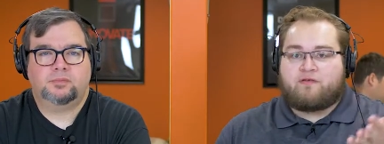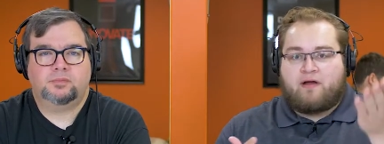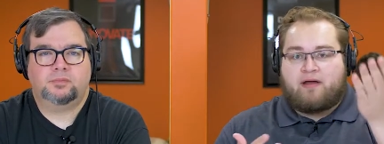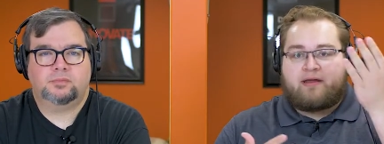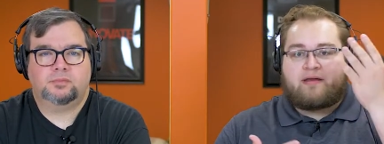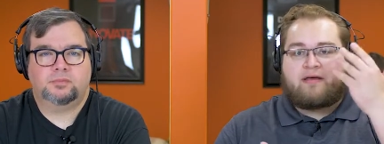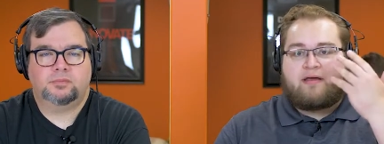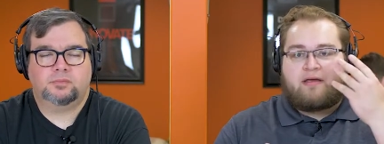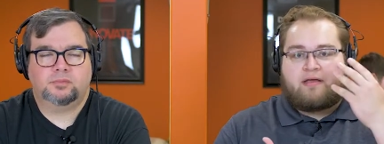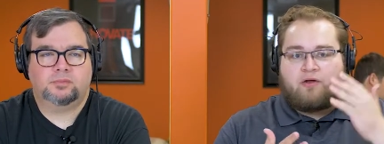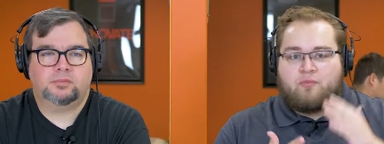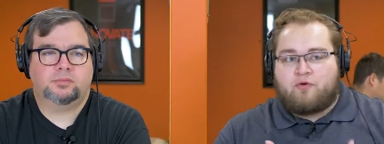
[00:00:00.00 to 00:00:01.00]
Speaker 1: try and
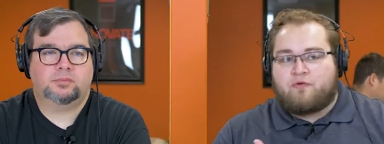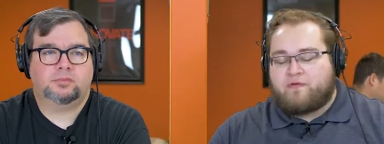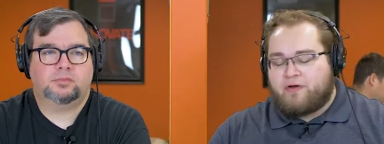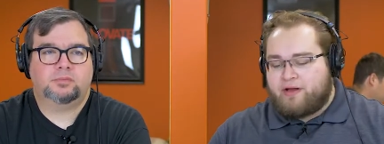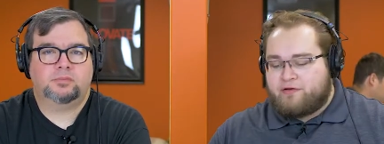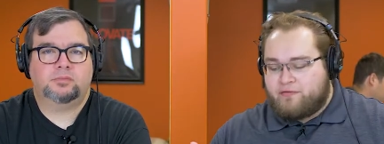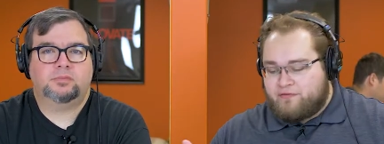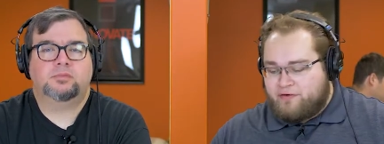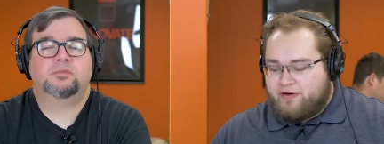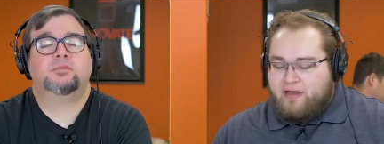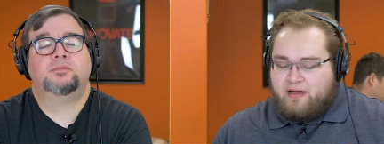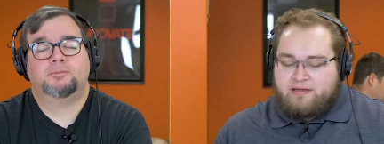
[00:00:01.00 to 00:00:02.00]
you know move your end
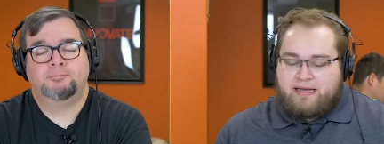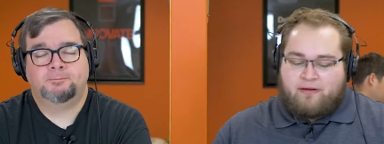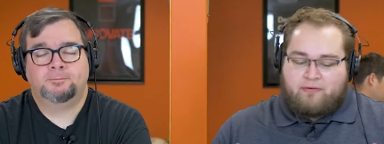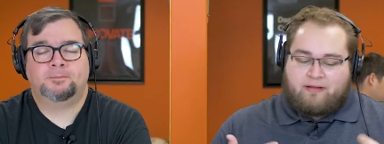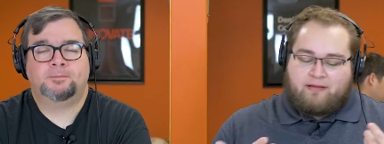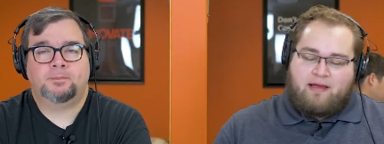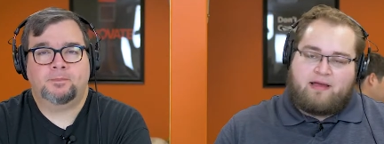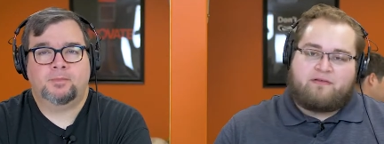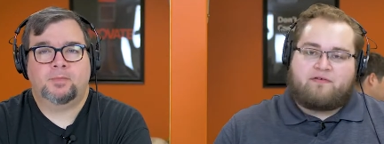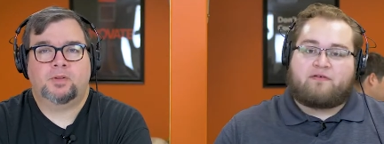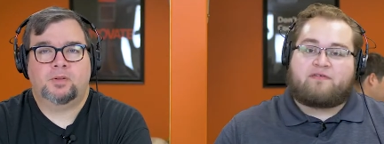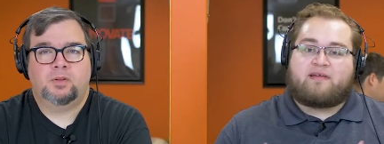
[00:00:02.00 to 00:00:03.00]
user mm -hmm. down the
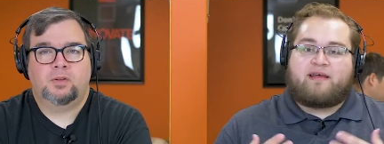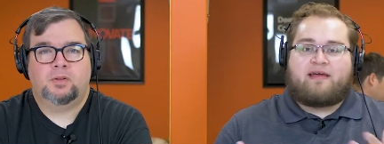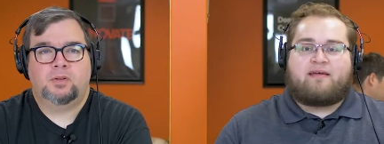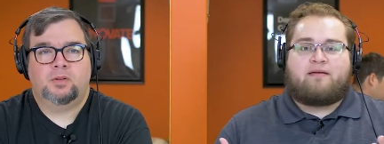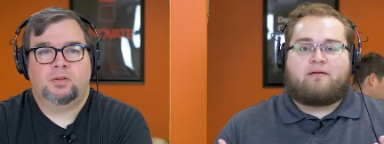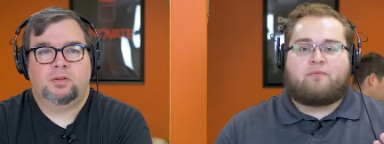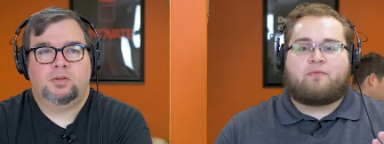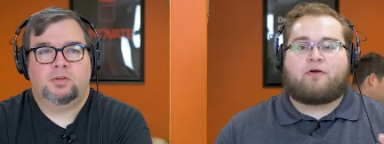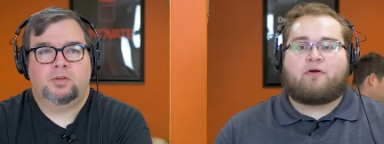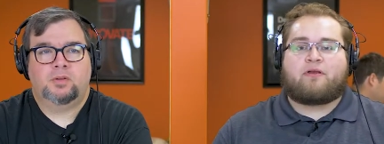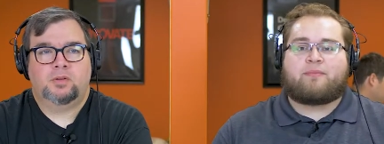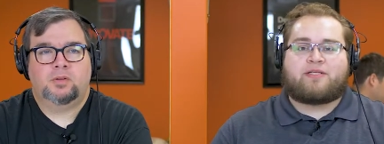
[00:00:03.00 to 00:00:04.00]
line. So today
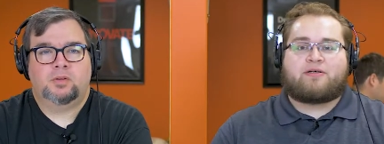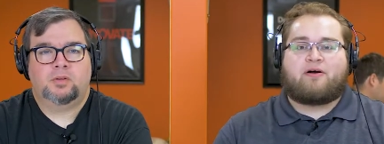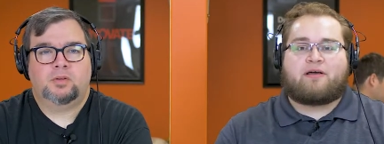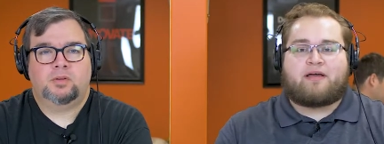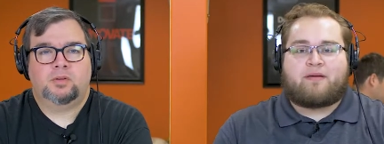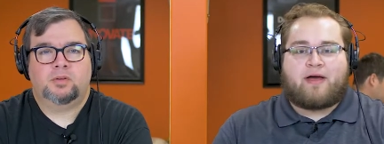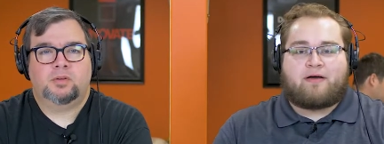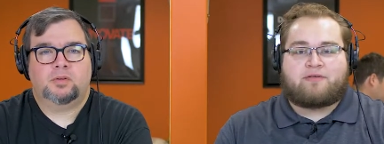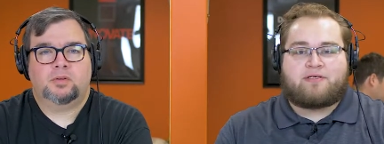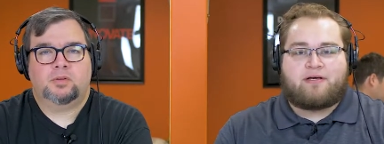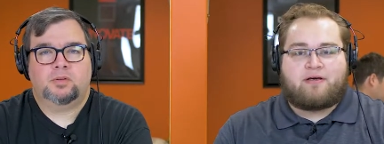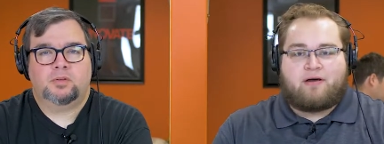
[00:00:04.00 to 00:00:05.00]
we're going to be talking
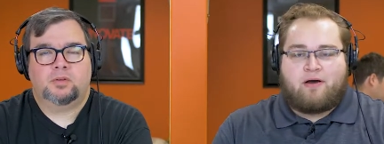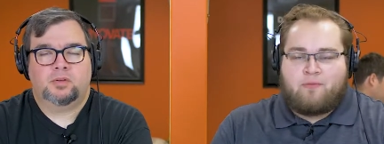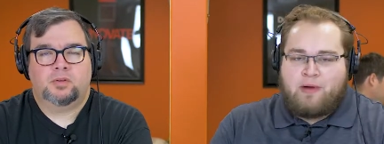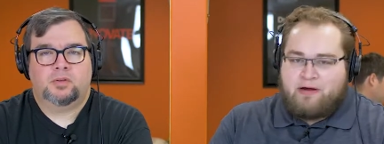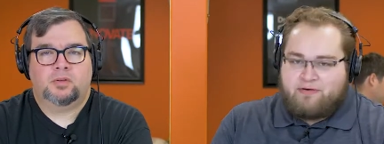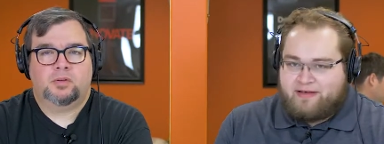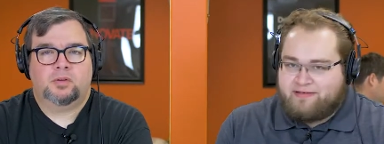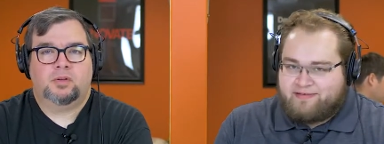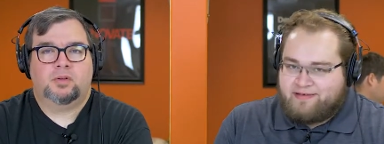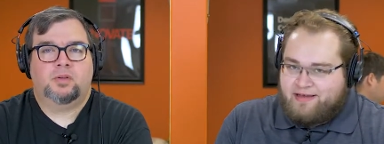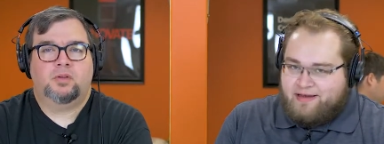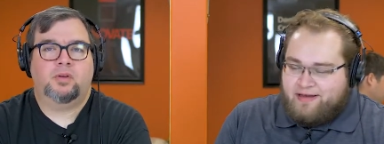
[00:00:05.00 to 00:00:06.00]
about
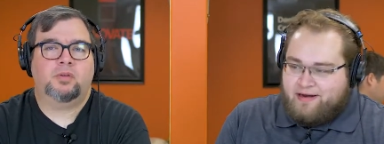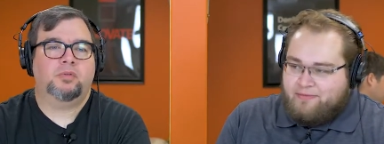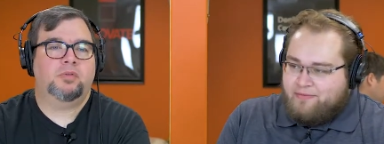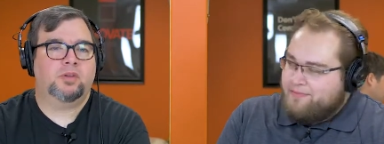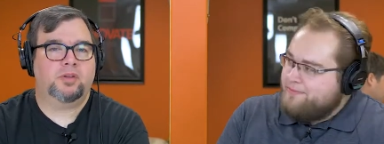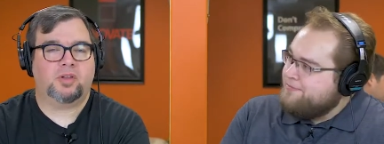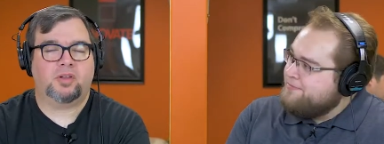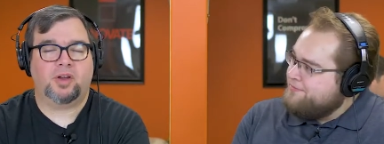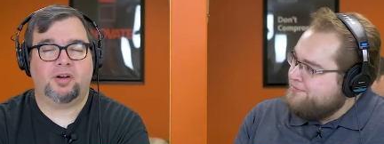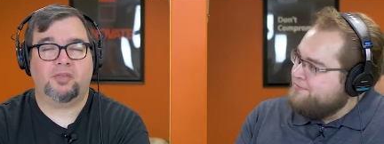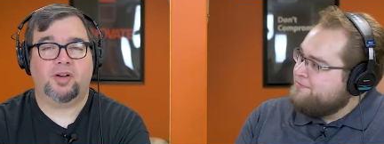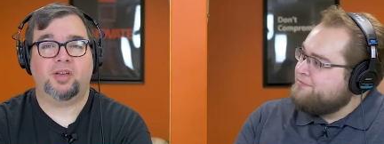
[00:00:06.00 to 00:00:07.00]
awareness.
Speaker 2: So uh, just to
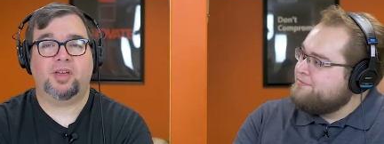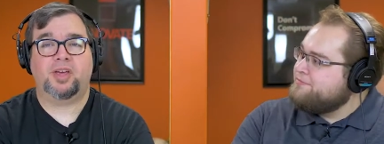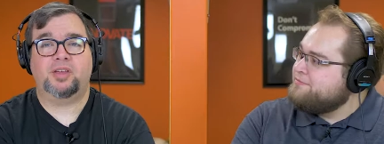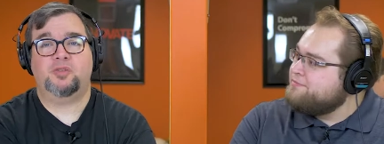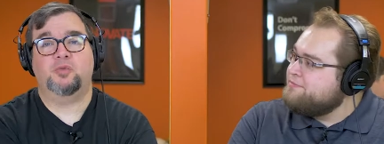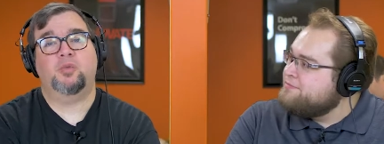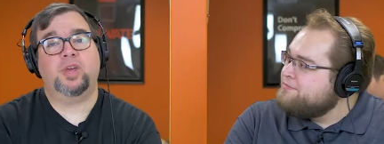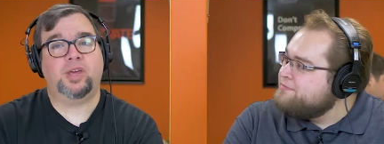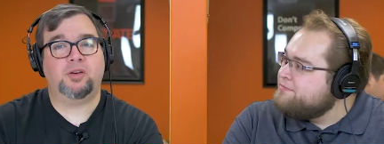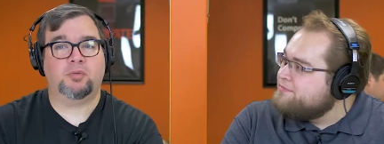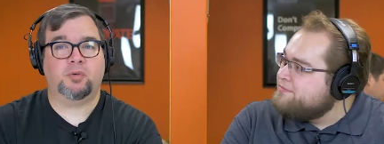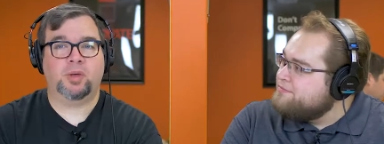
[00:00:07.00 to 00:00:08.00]
clarify, each
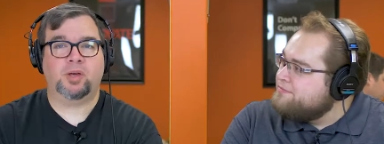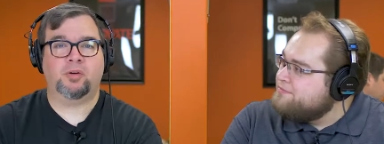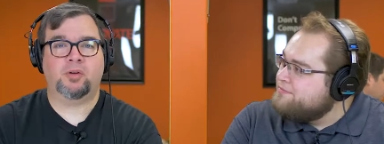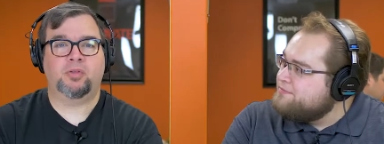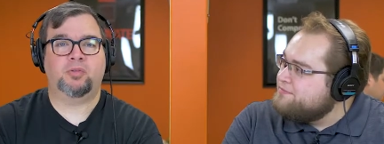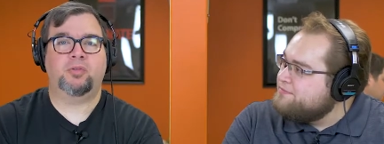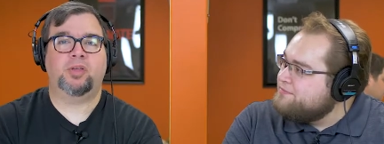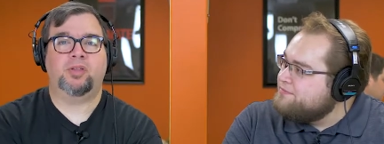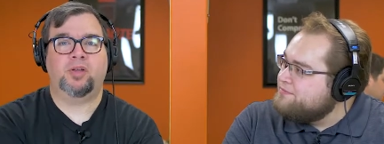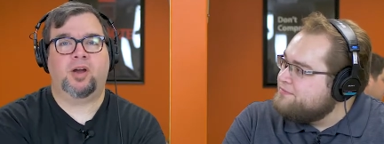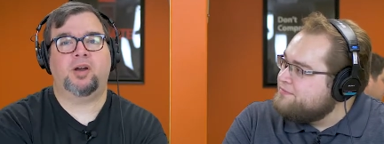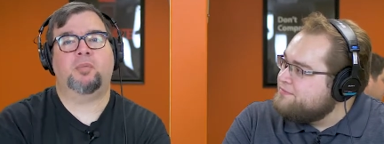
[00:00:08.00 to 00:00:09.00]
week week we'll be going through the
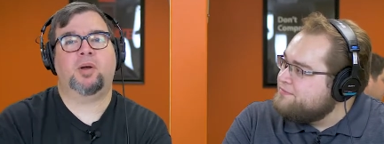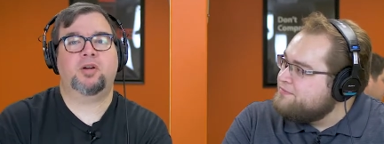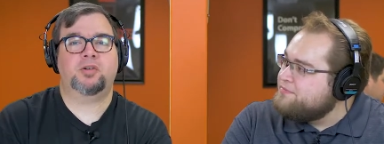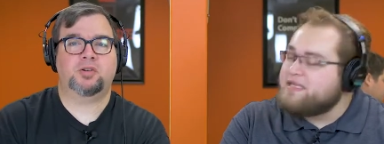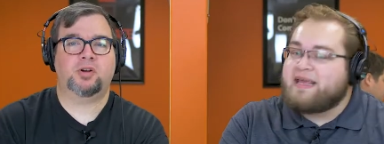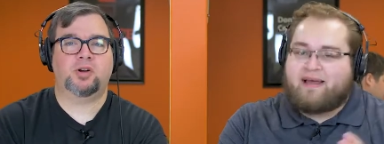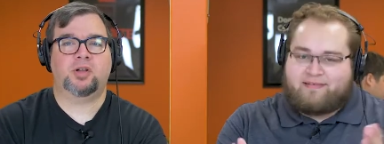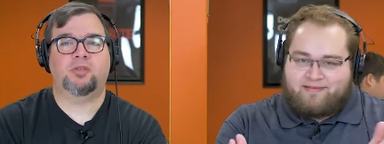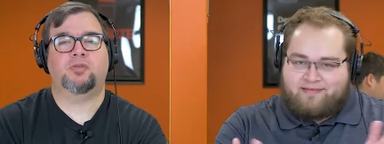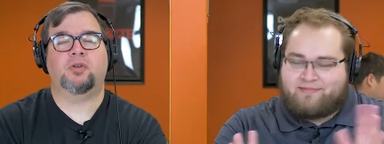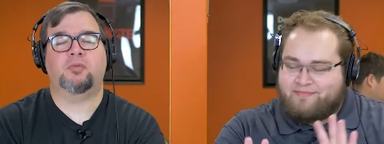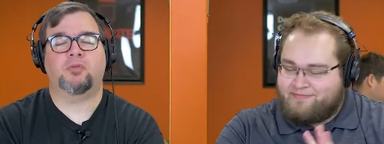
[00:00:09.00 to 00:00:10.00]
entire buyer's journey
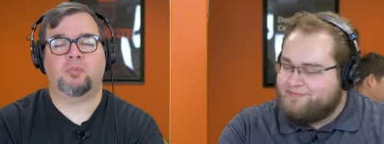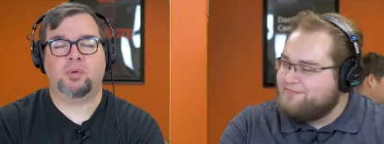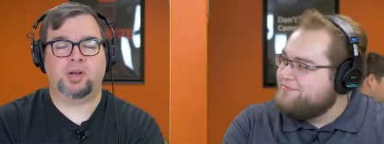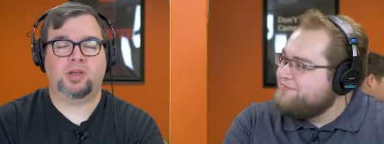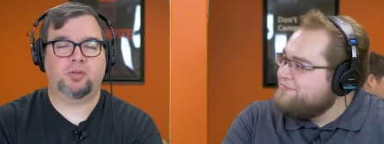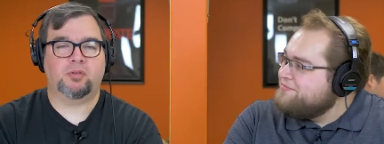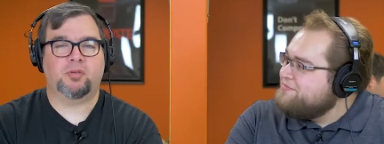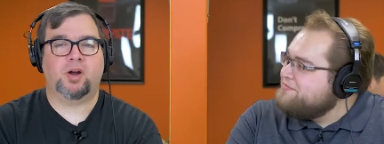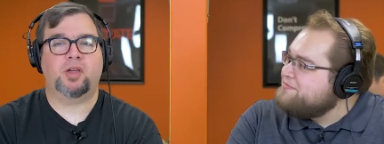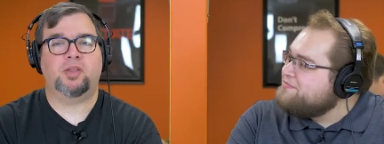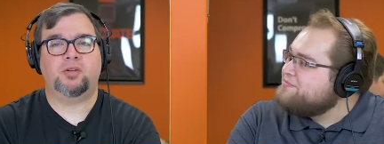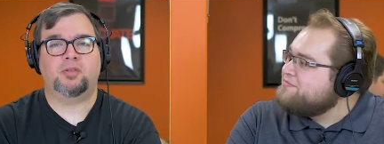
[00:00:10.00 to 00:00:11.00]
yes. from, from Monday through
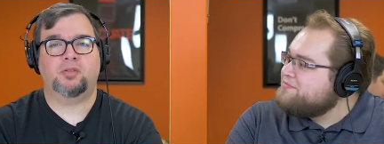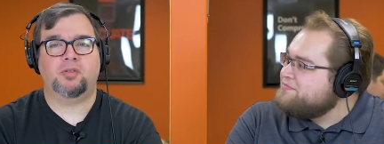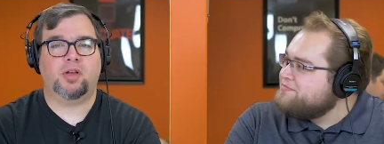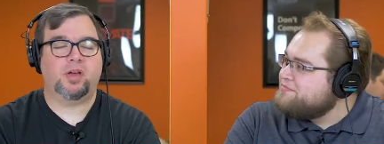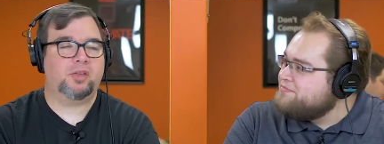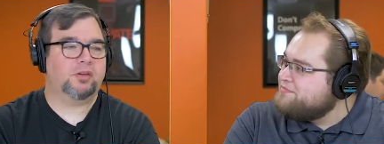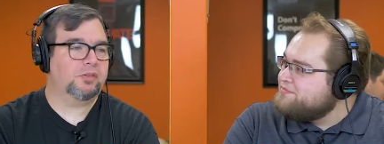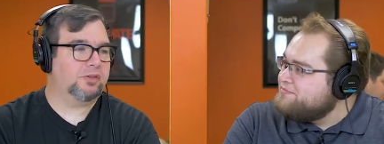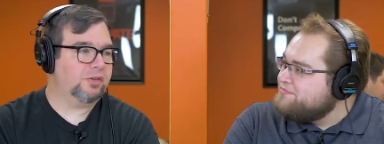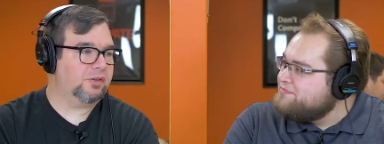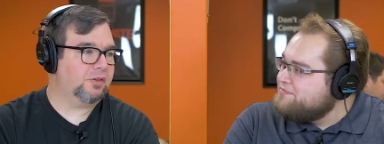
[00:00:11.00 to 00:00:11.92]
Friday. There's there's